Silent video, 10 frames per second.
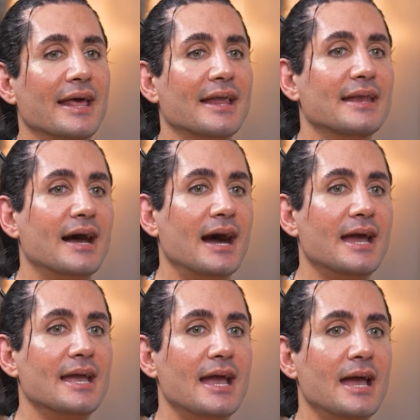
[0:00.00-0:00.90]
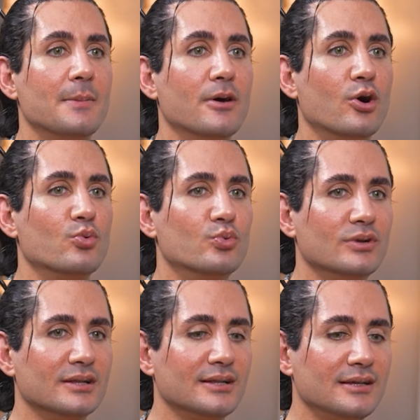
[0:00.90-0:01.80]
And I am a
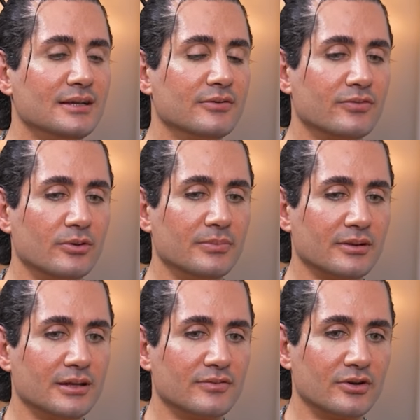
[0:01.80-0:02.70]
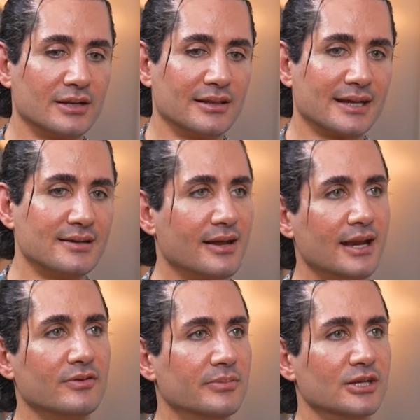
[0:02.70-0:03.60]
really firm believer in like
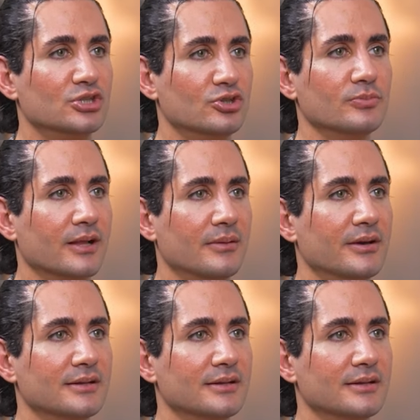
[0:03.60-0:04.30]
not everybody should do plant